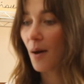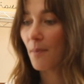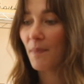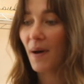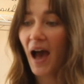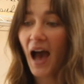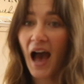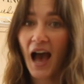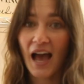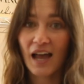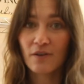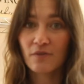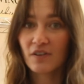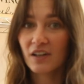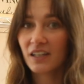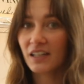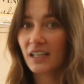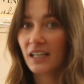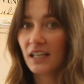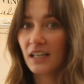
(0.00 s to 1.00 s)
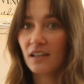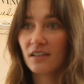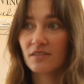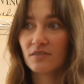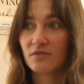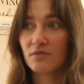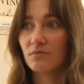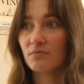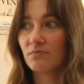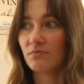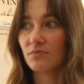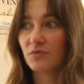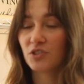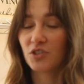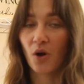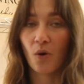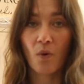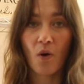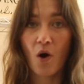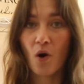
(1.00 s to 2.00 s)
but I really
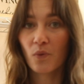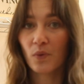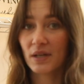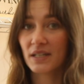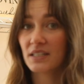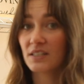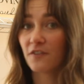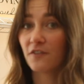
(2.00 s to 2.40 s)
don't always